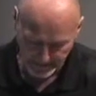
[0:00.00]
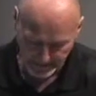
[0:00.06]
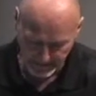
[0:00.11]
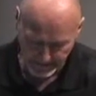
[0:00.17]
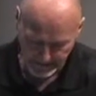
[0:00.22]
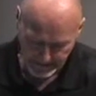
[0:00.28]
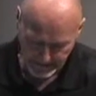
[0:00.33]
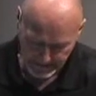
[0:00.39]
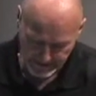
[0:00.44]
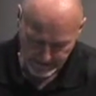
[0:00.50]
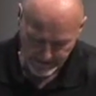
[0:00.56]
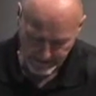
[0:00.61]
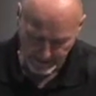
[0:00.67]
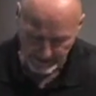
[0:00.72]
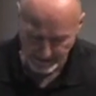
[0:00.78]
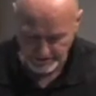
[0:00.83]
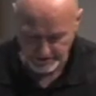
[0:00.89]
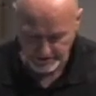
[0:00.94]
and he
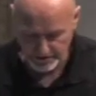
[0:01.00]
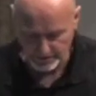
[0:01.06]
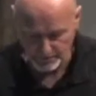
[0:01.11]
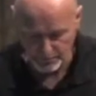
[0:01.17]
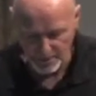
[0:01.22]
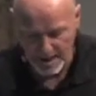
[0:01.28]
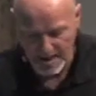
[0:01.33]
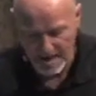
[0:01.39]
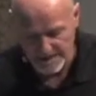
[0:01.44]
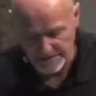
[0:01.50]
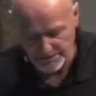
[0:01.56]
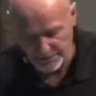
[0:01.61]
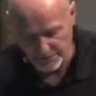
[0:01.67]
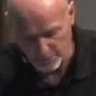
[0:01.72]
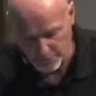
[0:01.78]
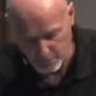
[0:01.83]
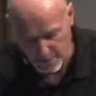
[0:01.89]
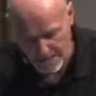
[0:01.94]
uh, shall rise
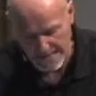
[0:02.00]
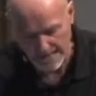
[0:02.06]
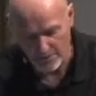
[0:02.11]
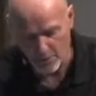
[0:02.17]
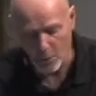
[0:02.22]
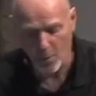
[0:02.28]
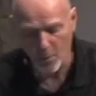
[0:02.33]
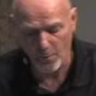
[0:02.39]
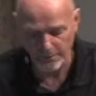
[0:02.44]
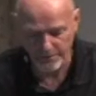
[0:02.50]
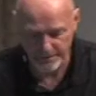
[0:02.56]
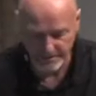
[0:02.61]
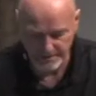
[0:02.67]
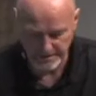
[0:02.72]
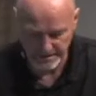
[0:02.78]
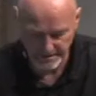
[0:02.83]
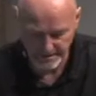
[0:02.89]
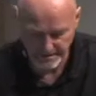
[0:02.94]
to reign over the
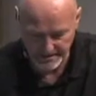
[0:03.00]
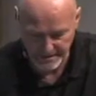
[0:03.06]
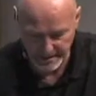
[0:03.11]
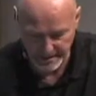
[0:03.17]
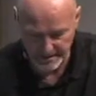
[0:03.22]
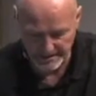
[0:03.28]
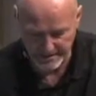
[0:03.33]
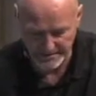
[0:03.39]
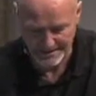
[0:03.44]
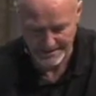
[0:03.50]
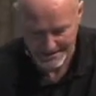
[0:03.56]
Gentiles.